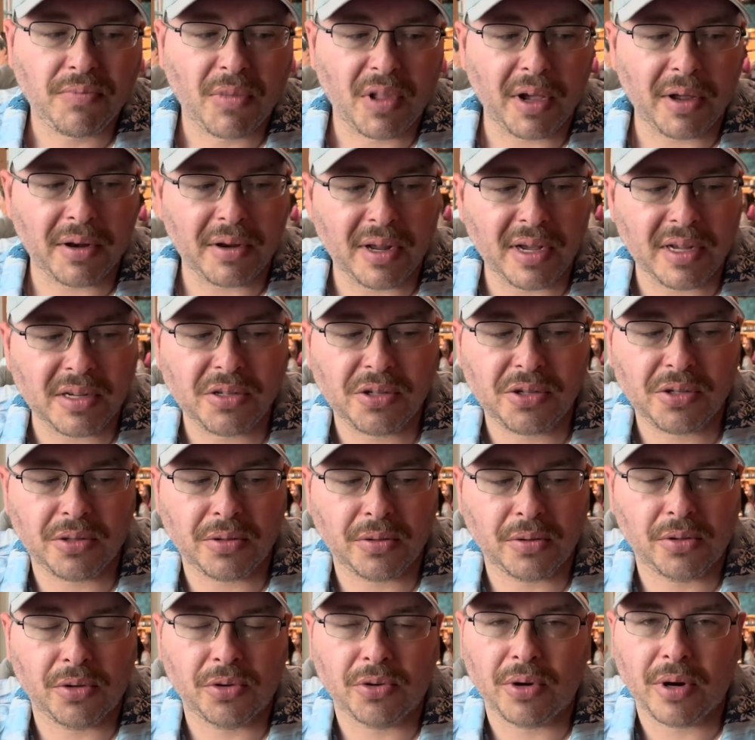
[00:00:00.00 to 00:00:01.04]
Yeah, nice
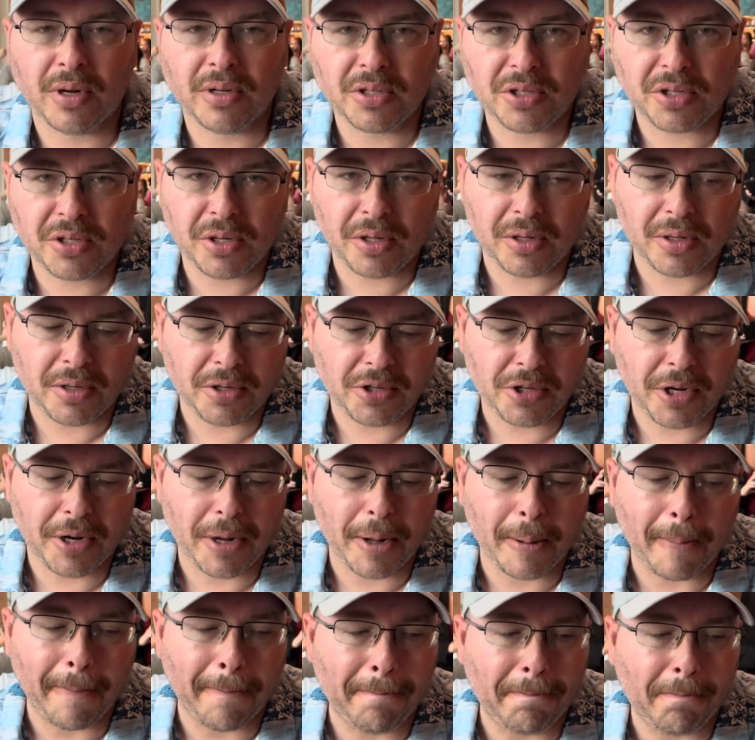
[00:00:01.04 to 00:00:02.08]
crunch to the
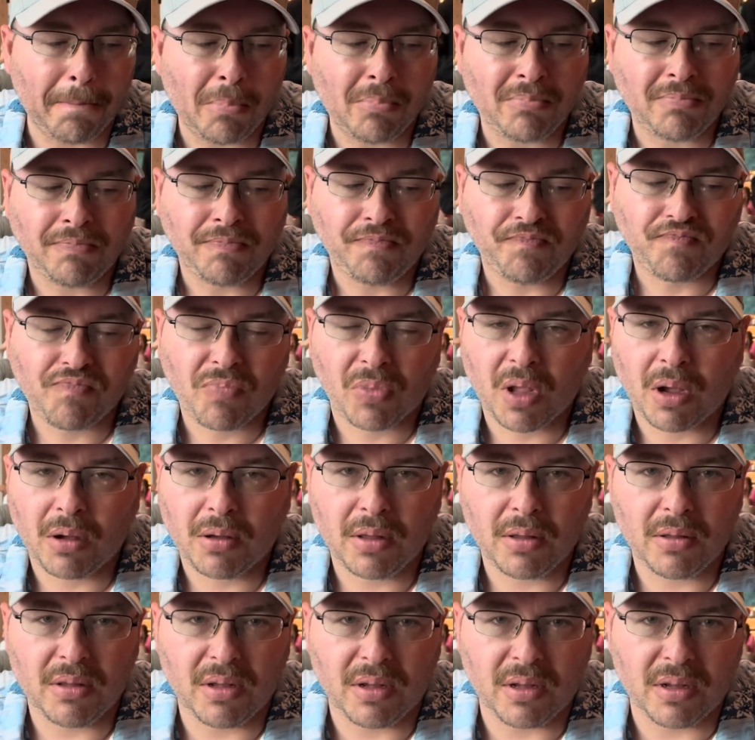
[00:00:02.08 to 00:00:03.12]
chip.
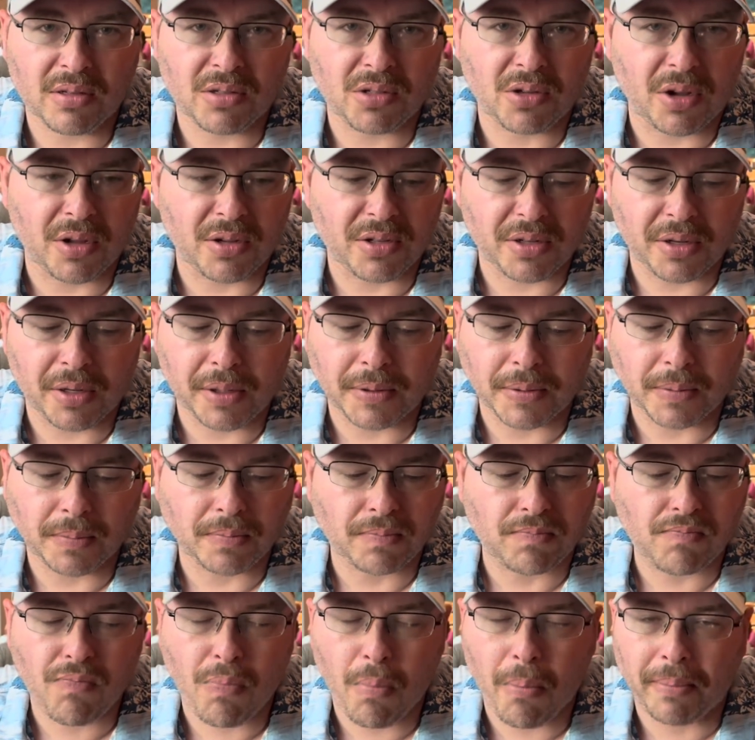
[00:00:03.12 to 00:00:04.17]
The salsa,
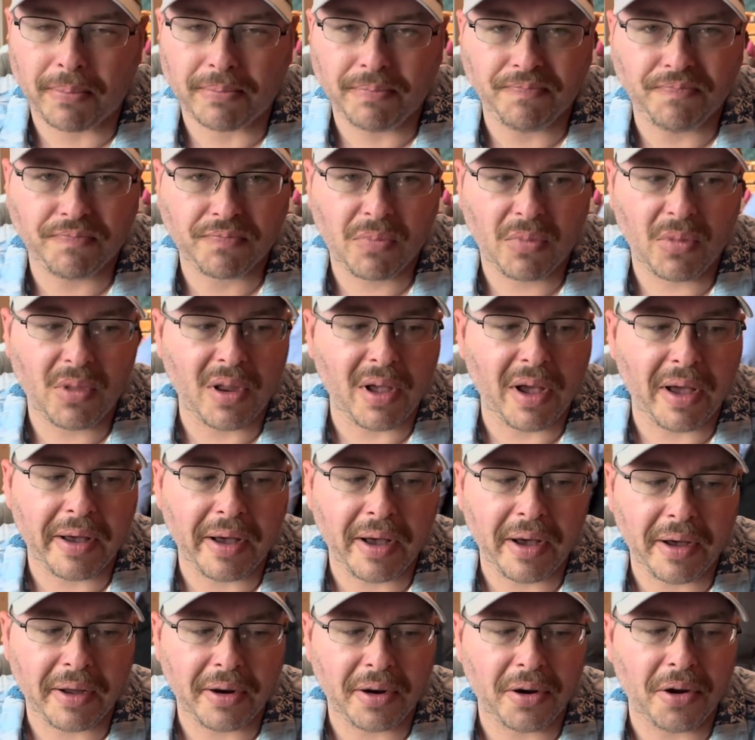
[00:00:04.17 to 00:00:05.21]
not
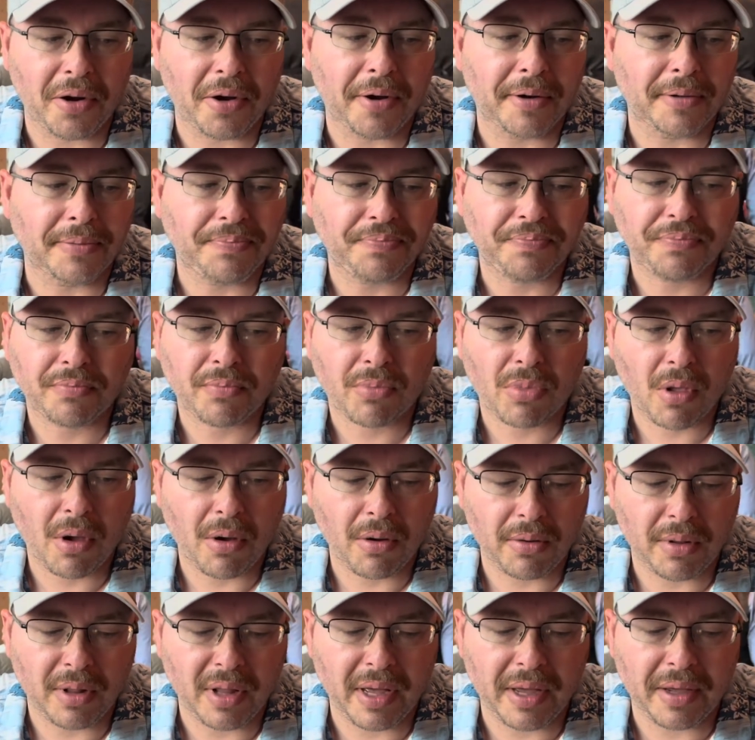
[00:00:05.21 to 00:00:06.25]
hot at all.
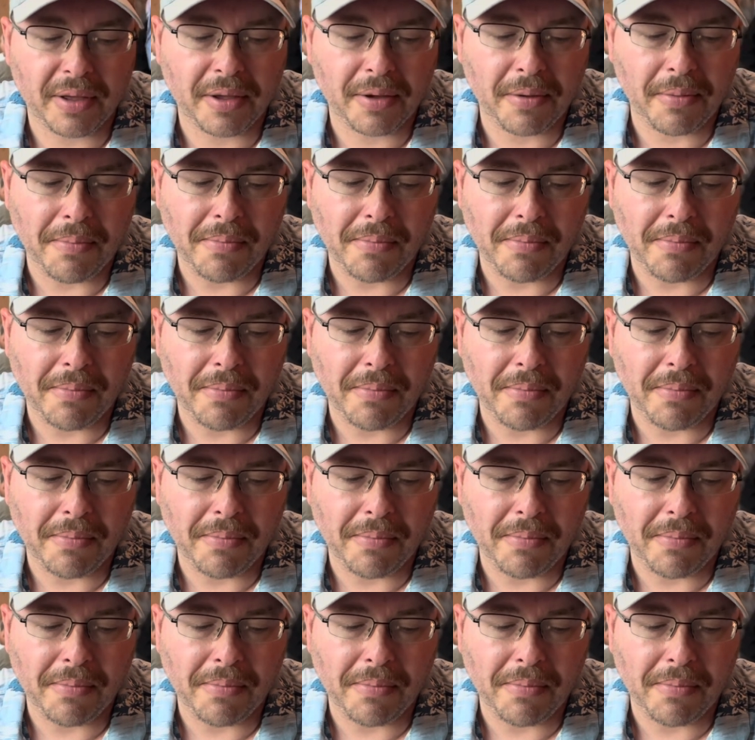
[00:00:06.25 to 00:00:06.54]
Like,